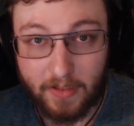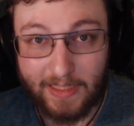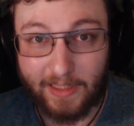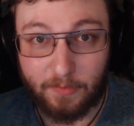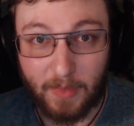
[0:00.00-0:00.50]

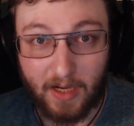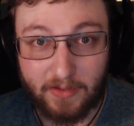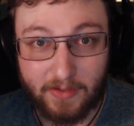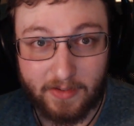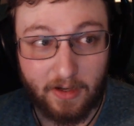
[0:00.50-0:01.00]
Eleaf
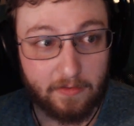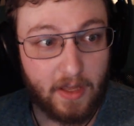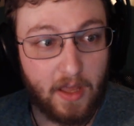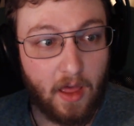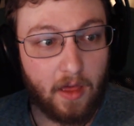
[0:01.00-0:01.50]
mods and stuff,
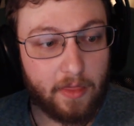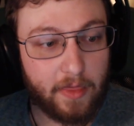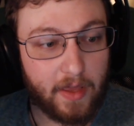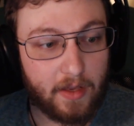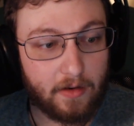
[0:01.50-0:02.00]

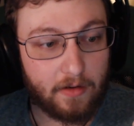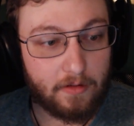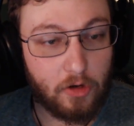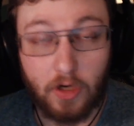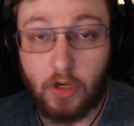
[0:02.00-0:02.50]
then
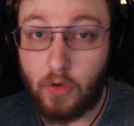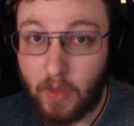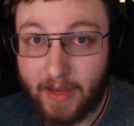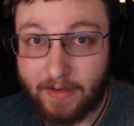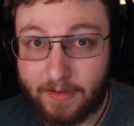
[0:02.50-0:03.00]
you can do
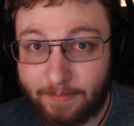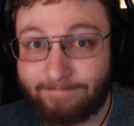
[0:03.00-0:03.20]
that.